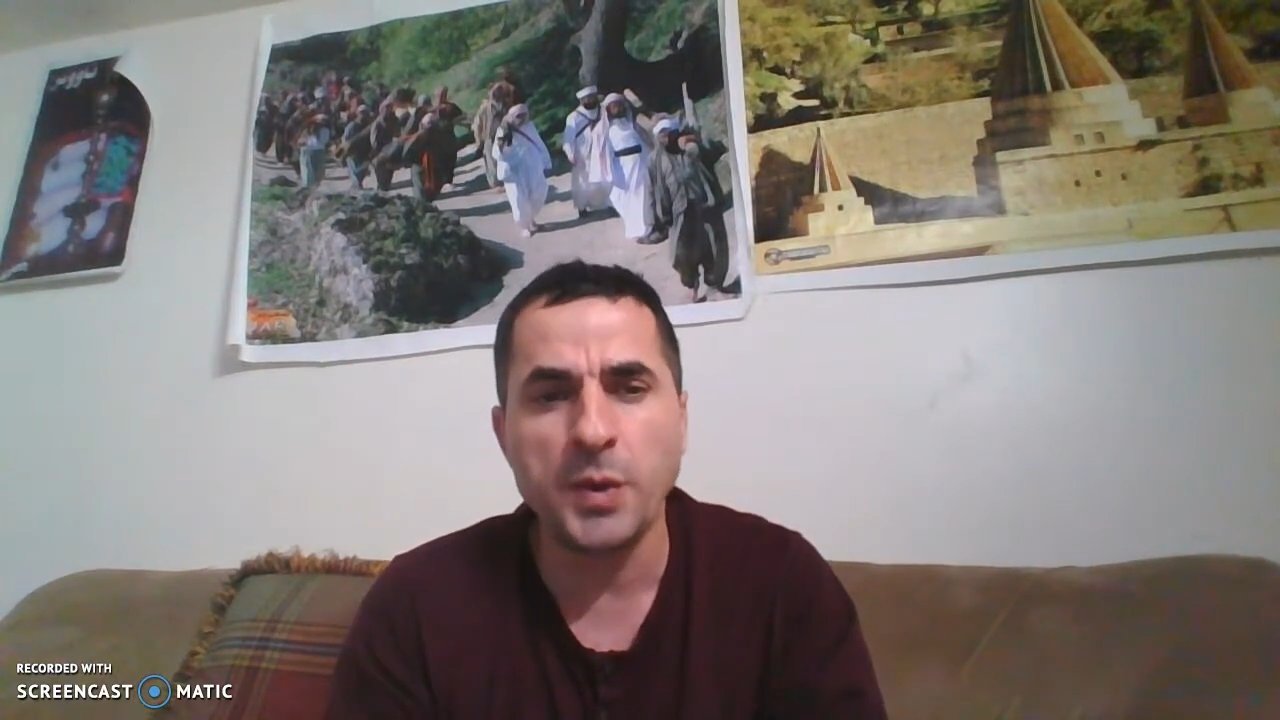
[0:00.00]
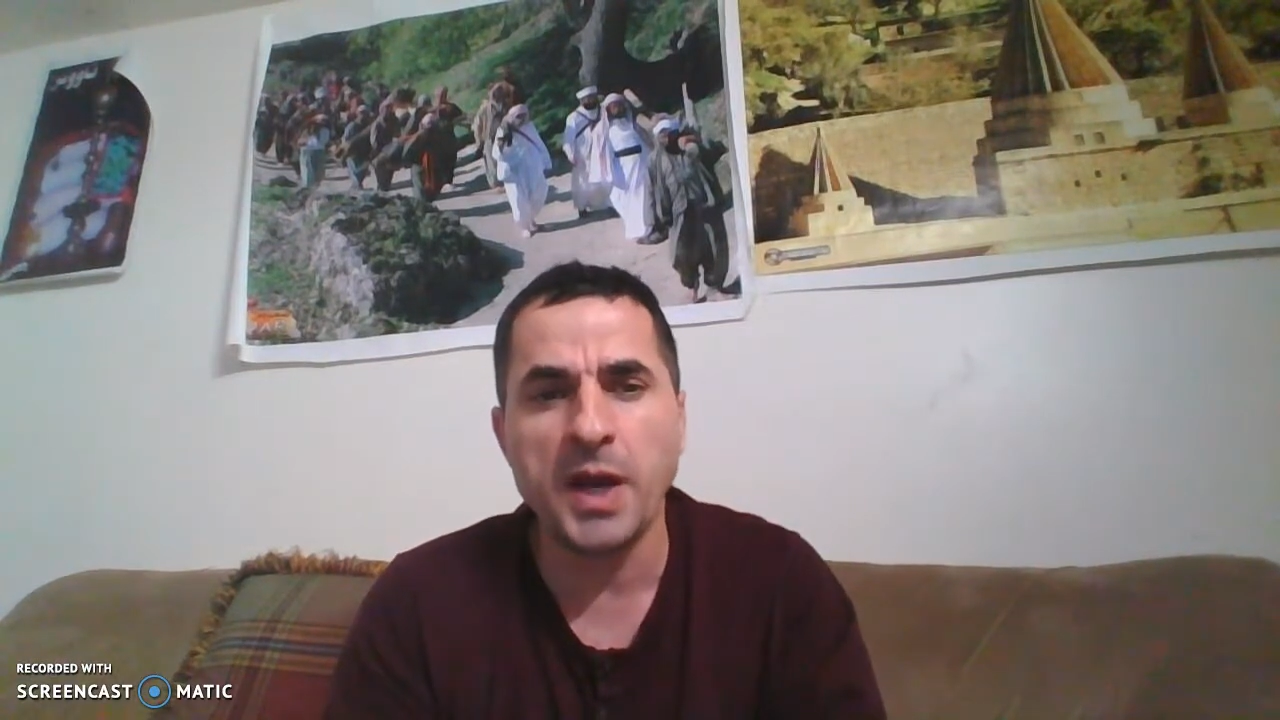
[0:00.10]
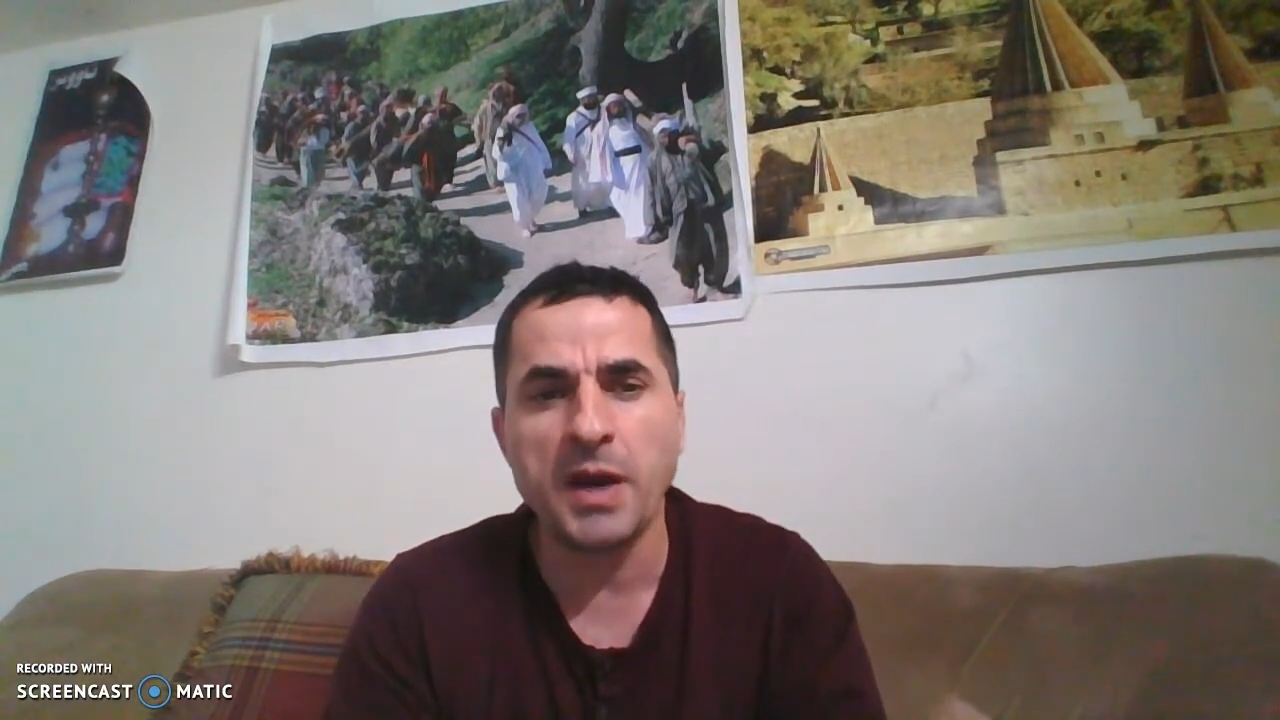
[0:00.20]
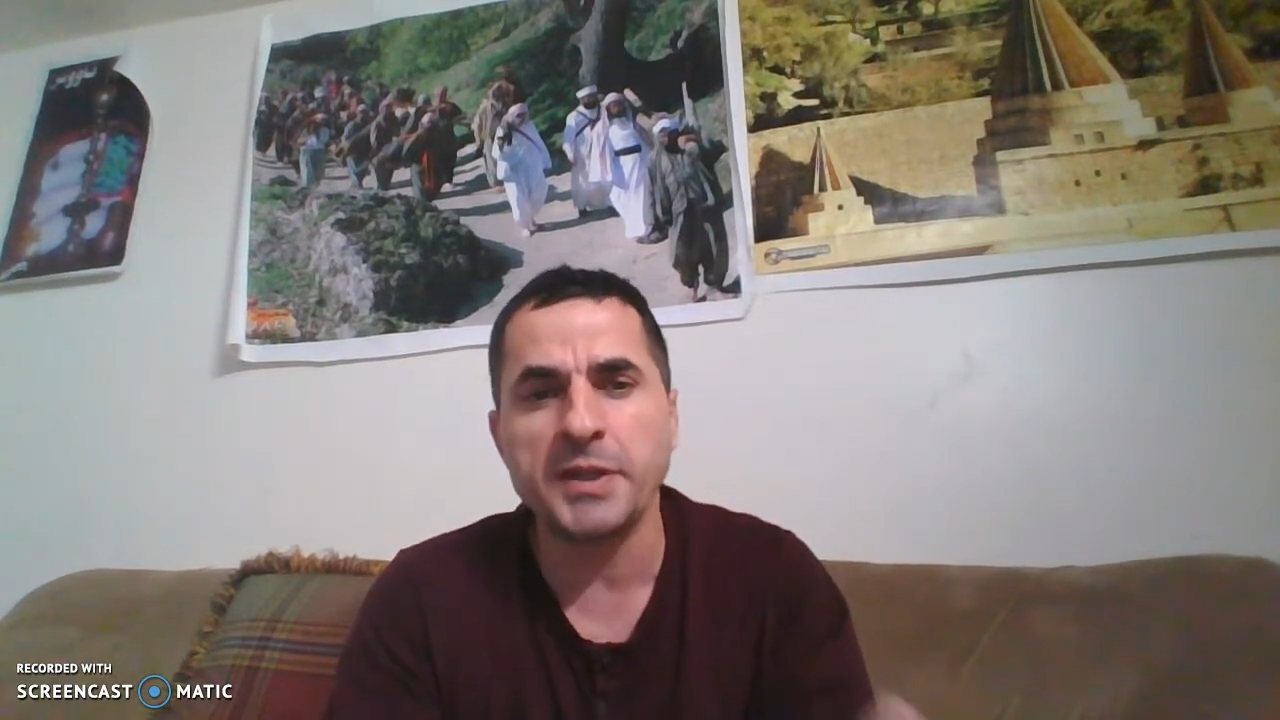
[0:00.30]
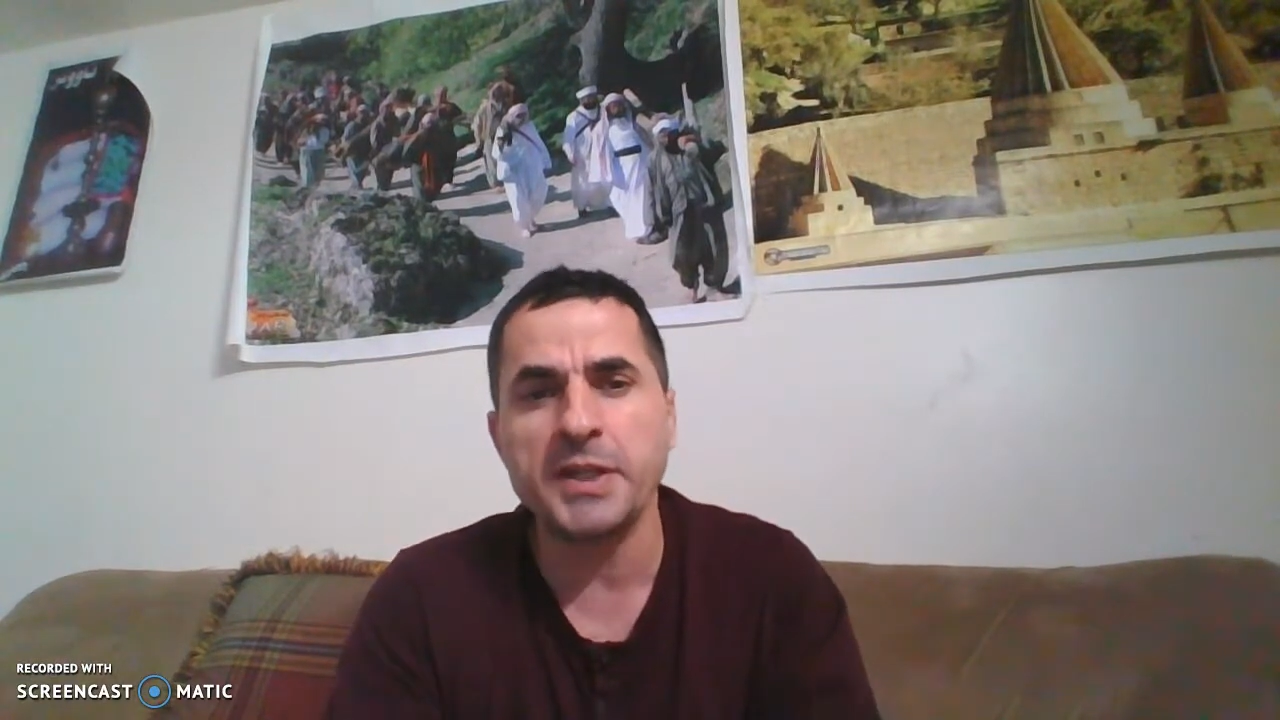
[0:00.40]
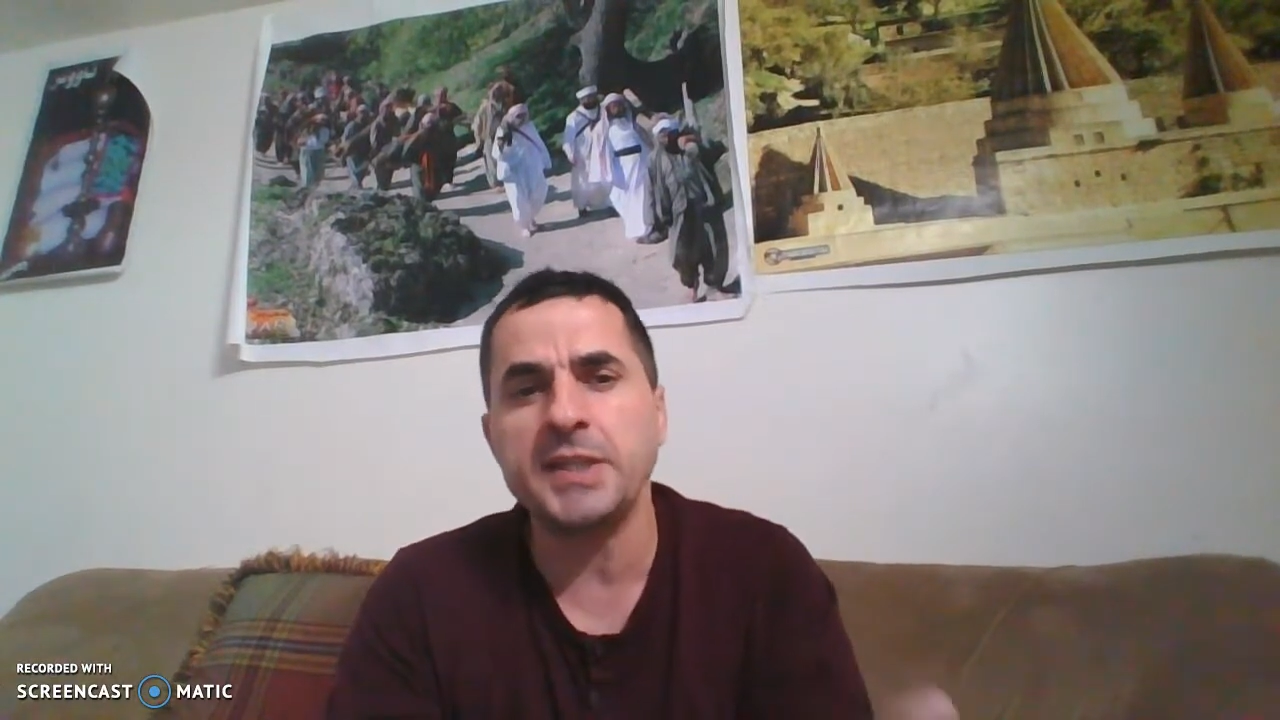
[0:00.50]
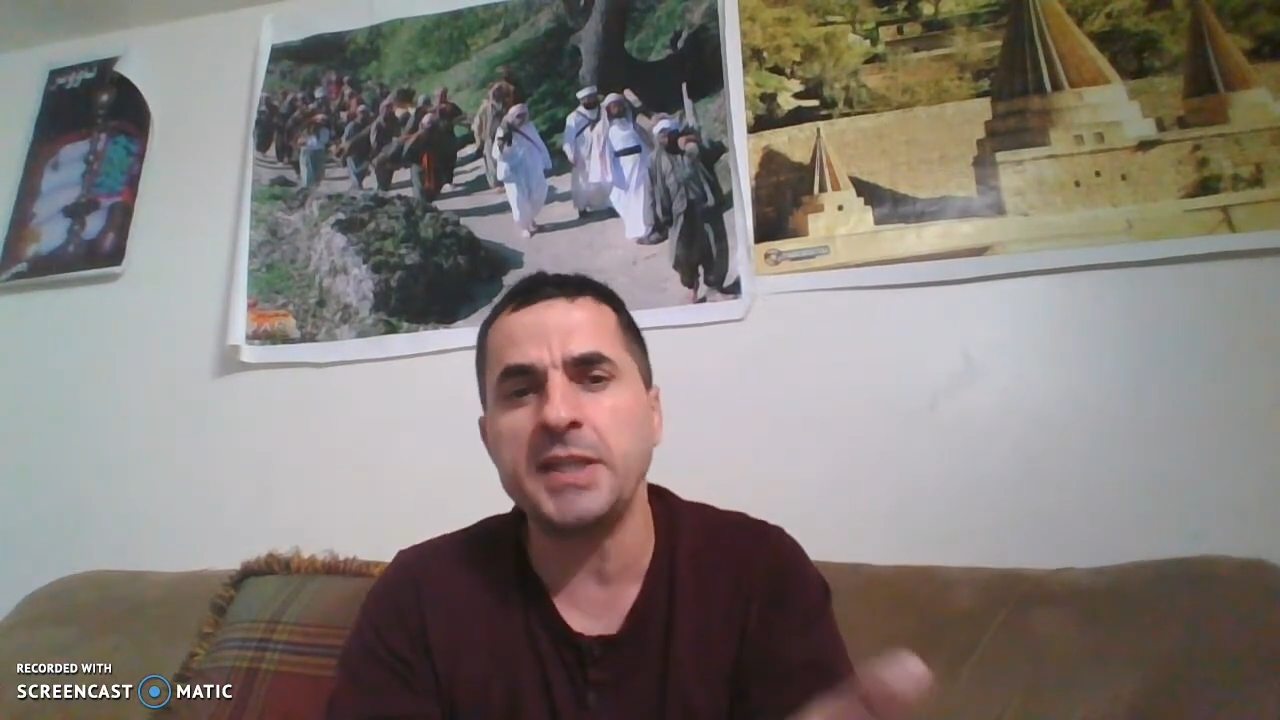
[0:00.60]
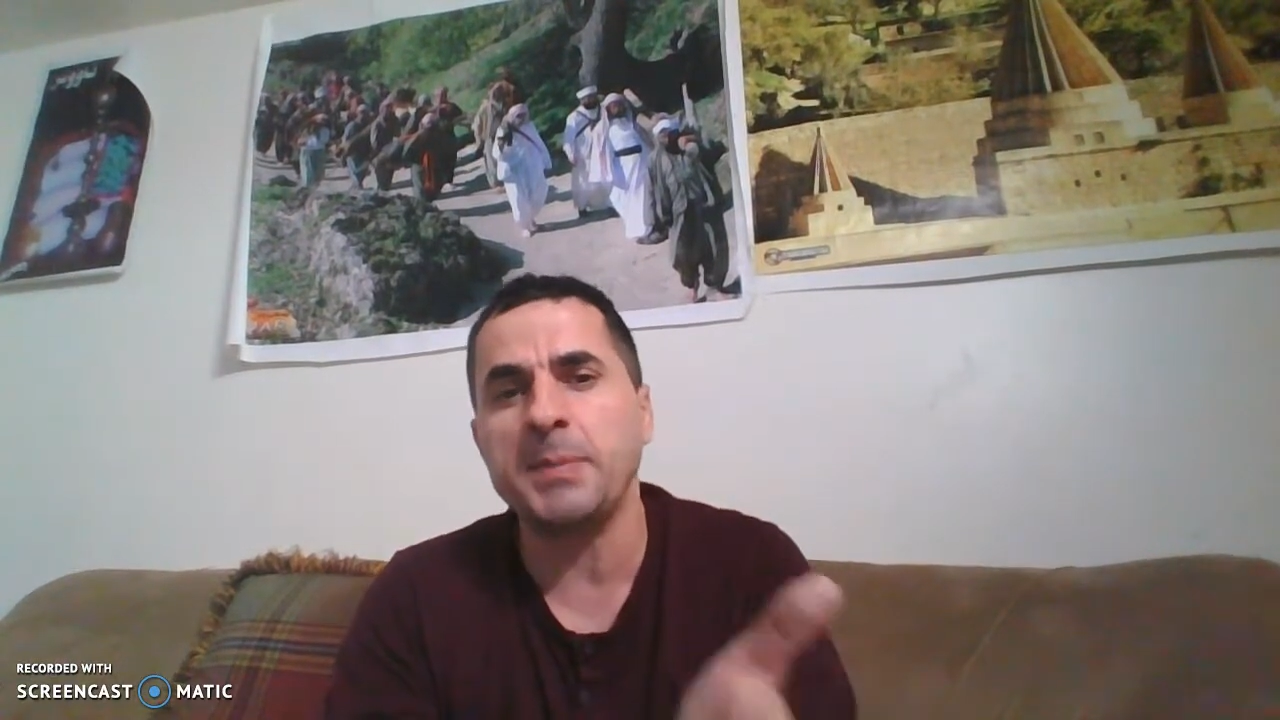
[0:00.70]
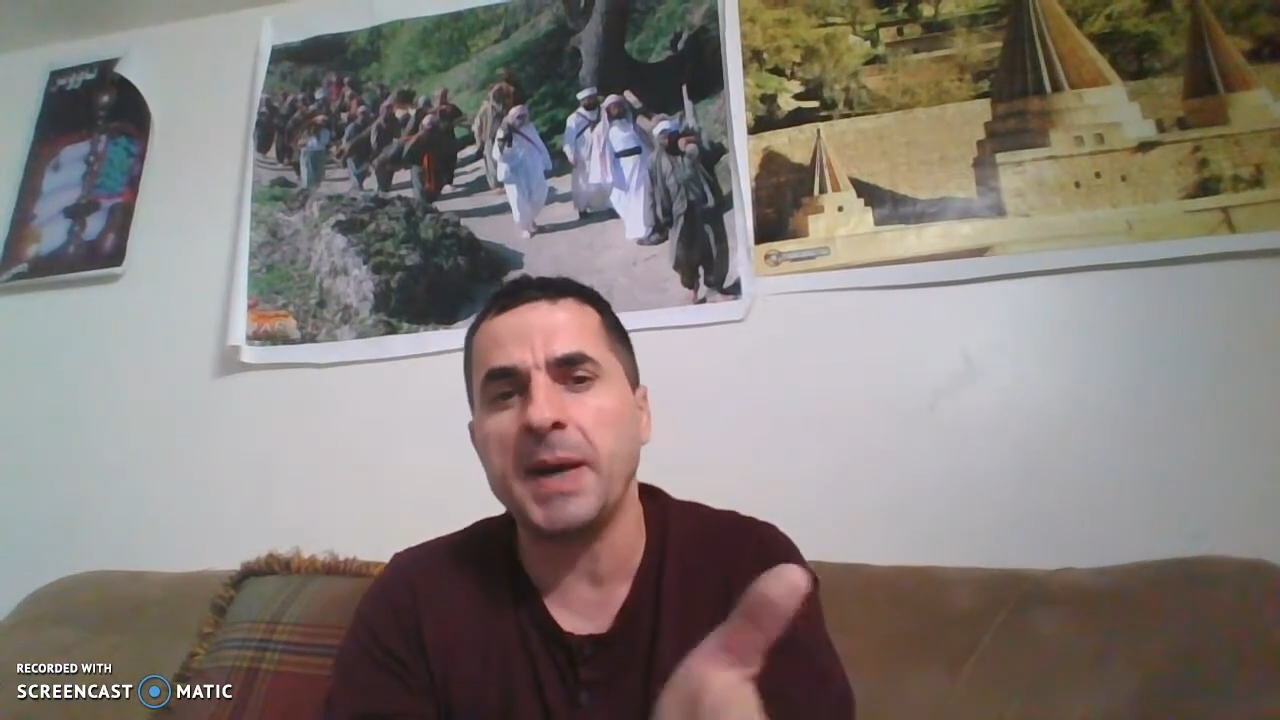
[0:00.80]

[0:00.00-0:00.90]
we have reasoning